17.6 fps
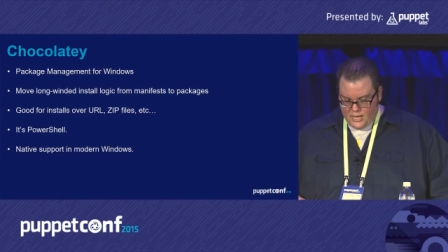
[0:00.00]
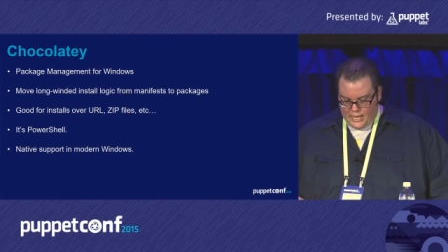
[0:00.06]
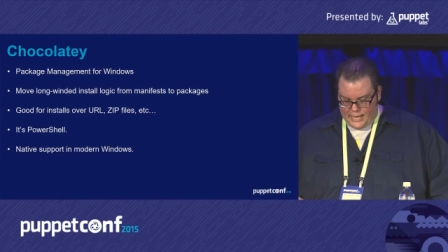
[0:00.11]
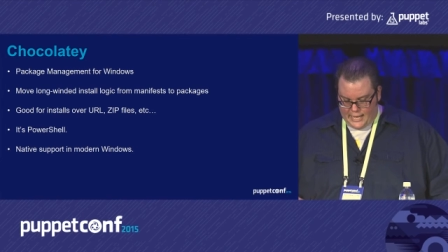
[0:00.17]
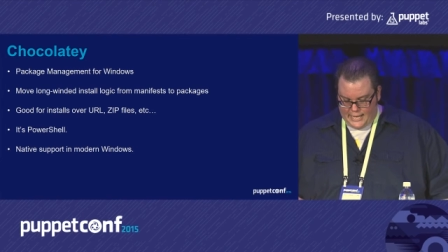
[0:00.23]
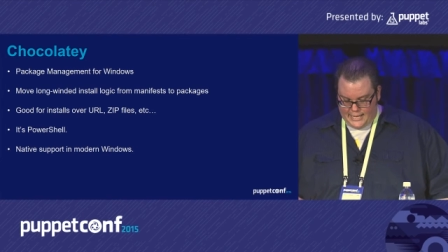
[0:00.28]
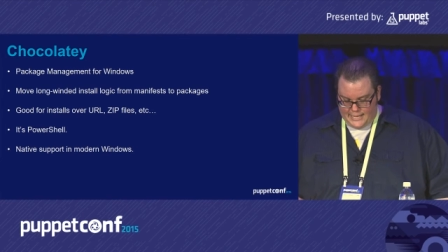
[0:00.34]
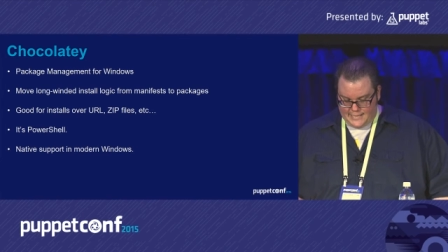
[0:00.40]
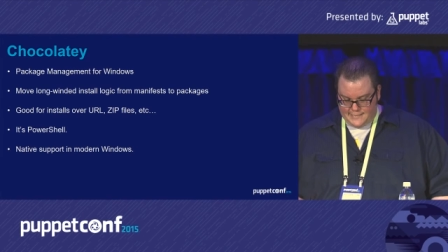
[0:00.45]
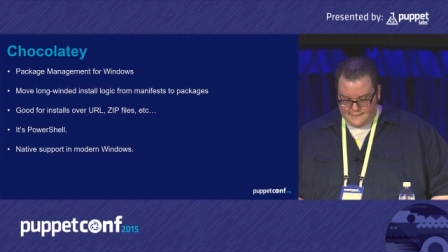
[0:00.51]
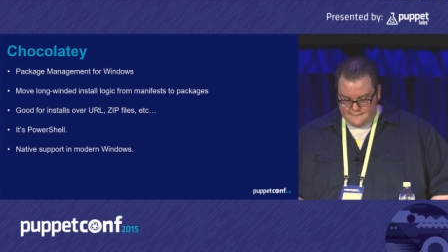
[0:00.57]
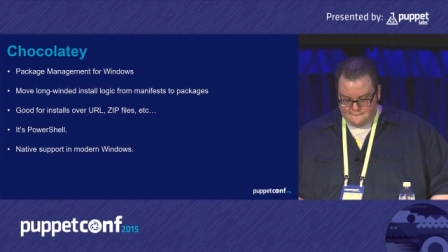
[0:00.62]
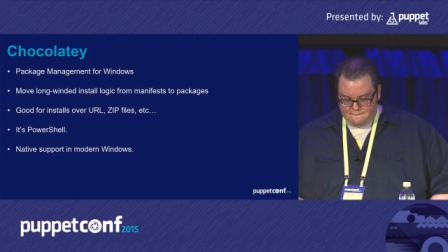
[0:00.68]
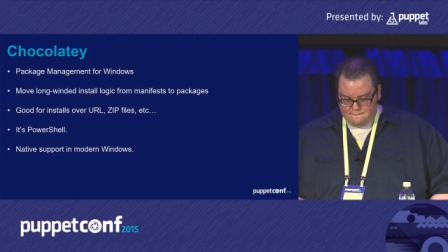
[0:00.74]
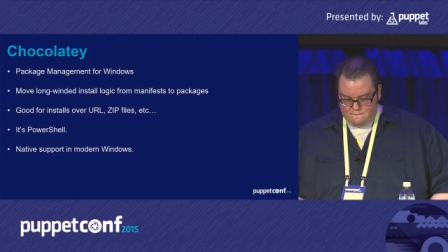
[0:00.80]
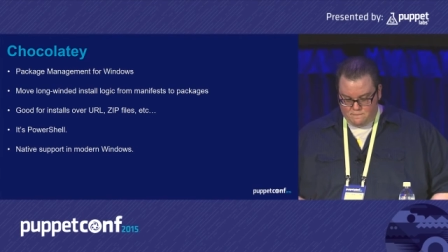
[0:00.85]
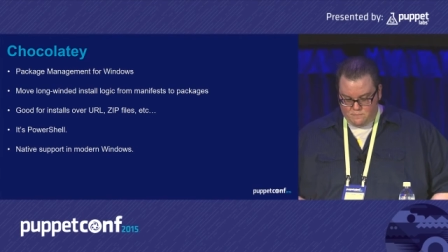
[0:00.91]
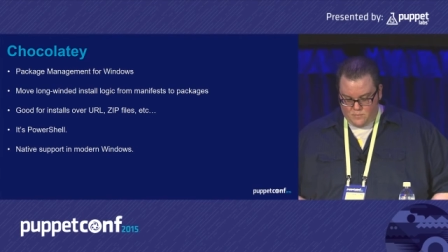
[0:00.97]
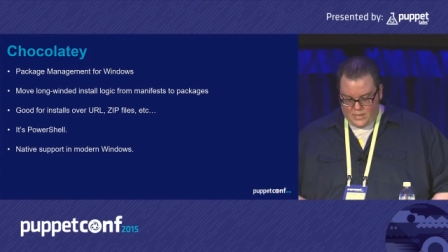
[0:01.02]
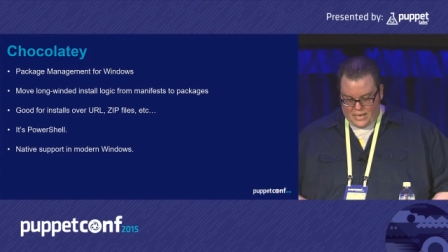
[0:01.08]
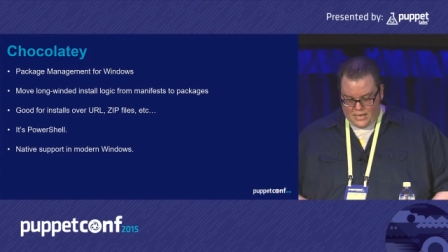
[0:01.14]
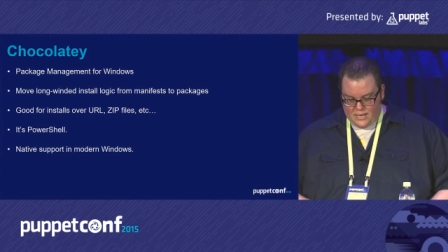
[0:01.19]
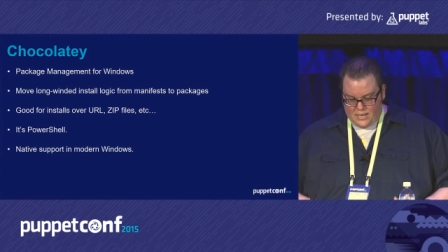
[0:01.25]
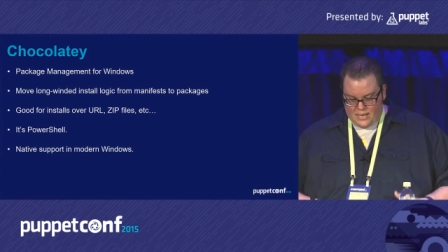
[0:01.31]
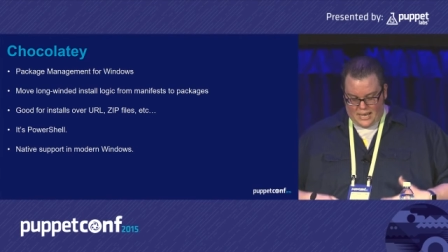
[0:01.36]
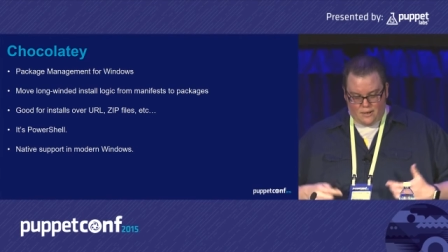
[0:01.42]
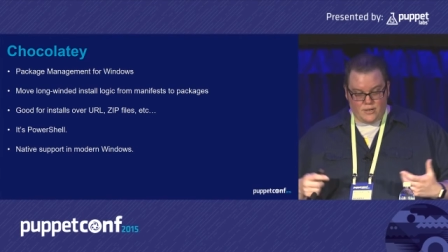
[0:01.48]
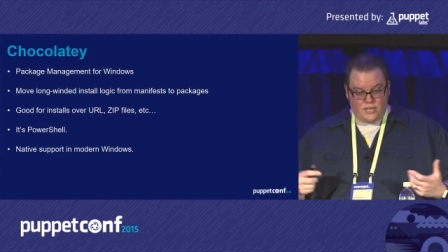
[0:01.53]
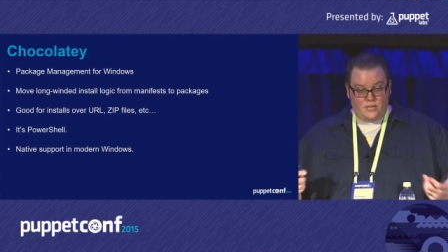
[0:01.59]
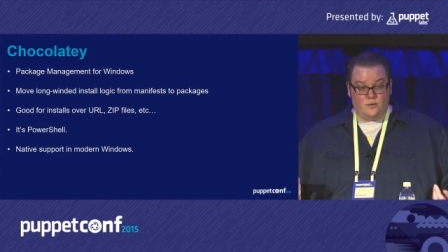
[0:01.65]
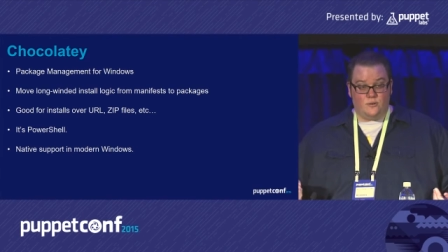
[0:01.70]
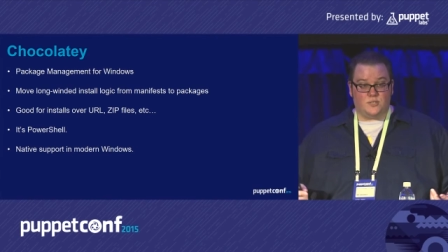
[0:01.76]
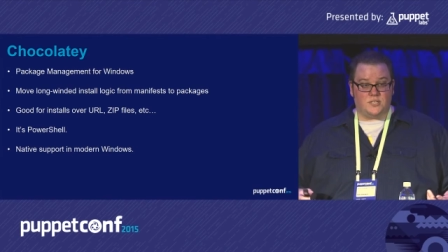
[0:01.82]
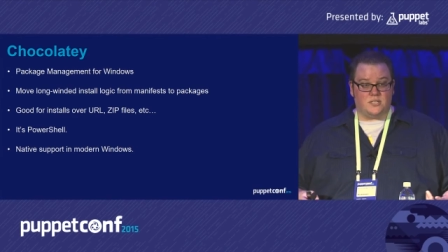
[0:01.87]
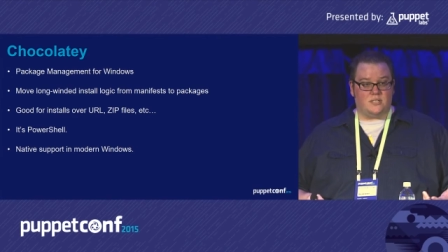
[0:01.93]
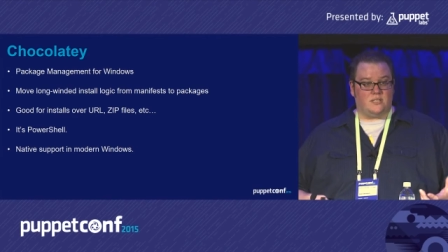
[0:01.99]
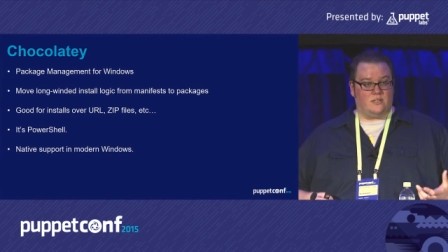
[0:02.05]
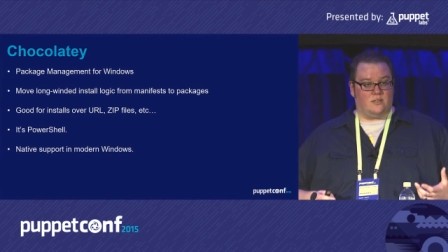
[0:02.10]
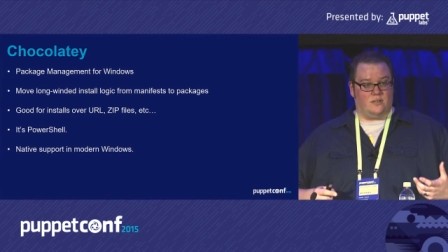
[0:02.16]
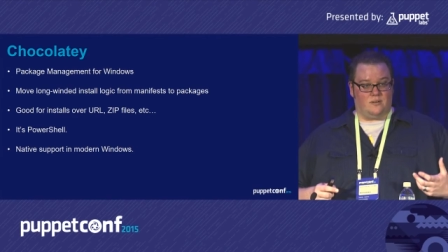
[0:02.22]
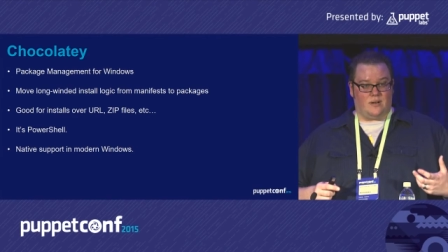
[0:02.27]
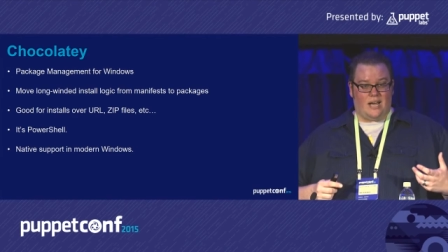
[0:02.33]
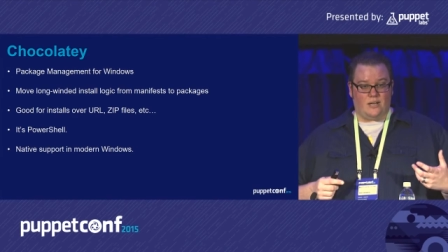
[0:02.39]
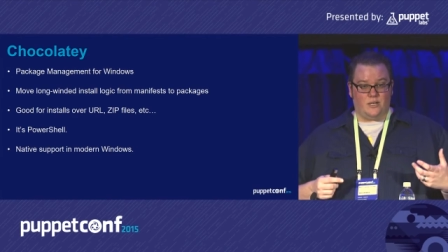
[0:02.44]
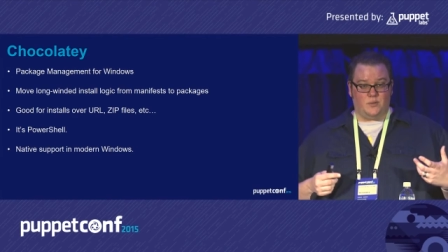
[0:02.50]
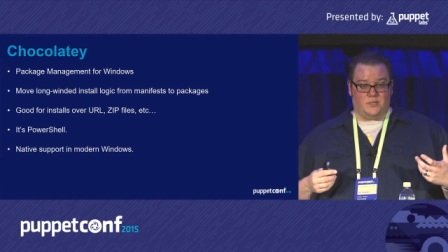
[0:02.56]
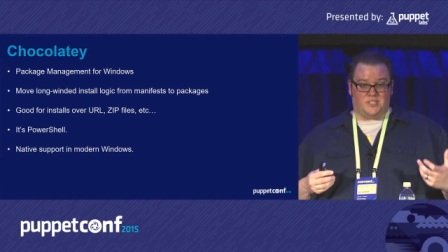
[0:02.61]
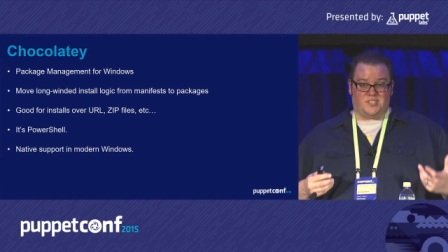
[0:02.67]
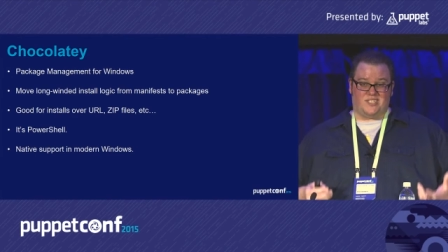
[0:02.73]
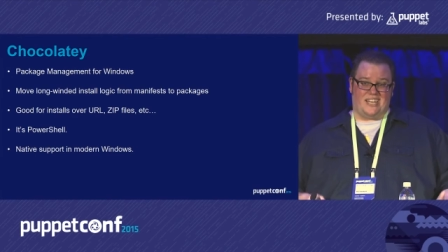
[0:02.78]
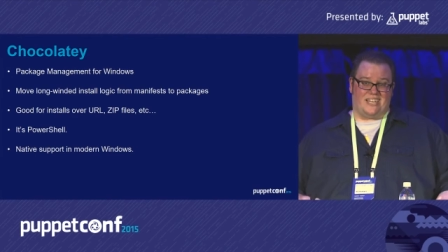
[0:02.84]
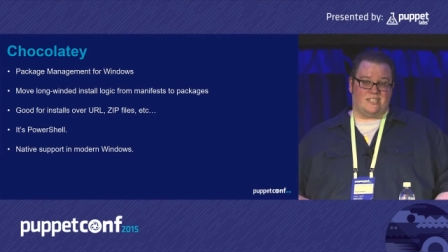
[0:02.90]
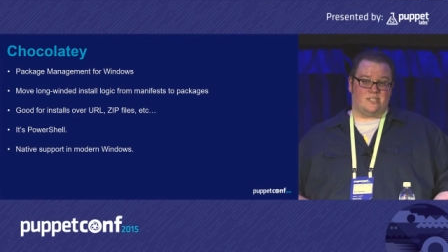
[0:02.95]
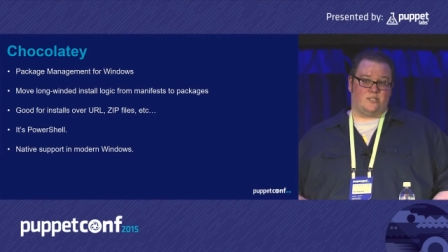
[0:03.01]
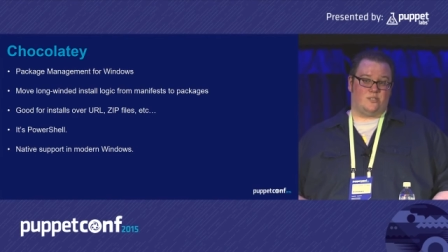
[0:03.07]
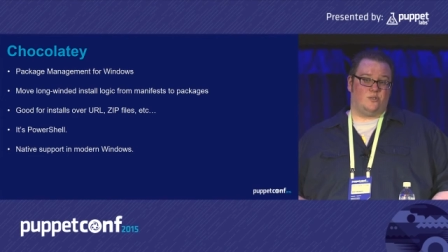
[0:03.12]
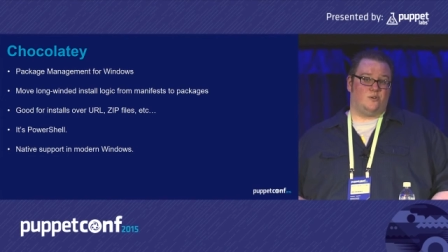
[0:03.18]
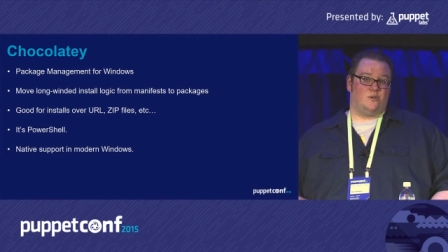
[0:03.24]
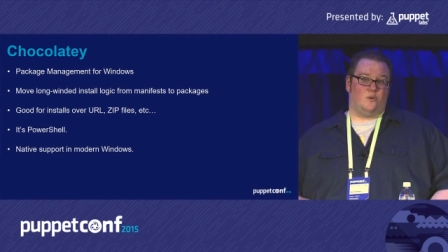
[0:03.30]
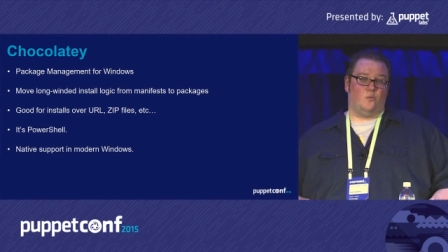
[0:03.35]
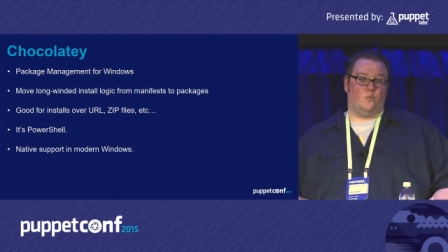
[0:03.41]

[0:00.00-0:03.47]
Uh, how to use it or how to assess